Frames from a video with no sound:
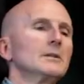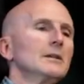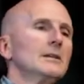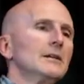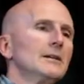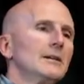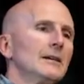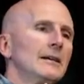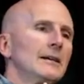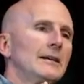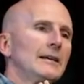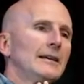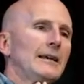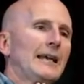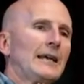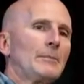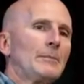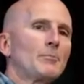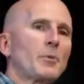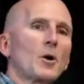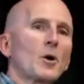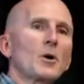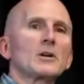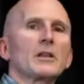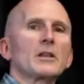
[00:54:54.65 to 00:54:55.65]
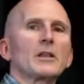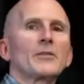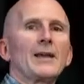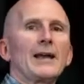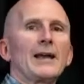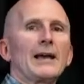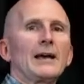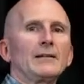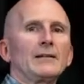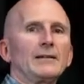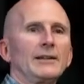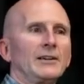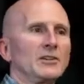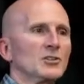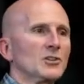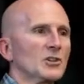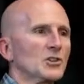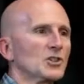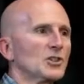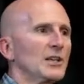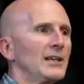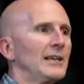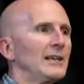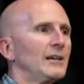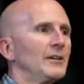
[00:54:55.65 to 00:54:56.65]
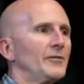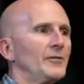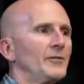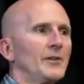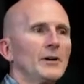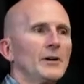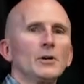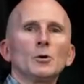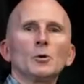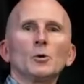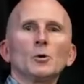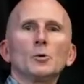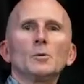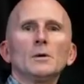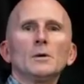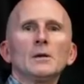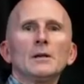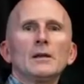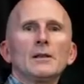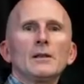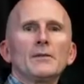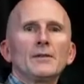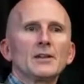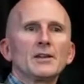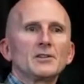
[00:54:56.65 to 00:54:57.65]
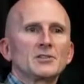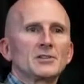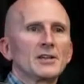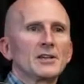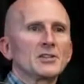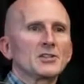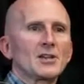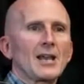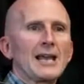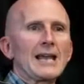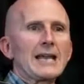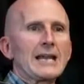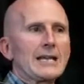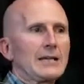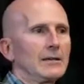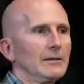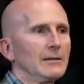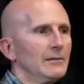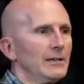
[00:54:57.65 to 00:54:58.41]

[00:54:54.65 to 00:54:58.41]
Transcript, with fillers: uh, and part of that is a CFO that says, "Hey,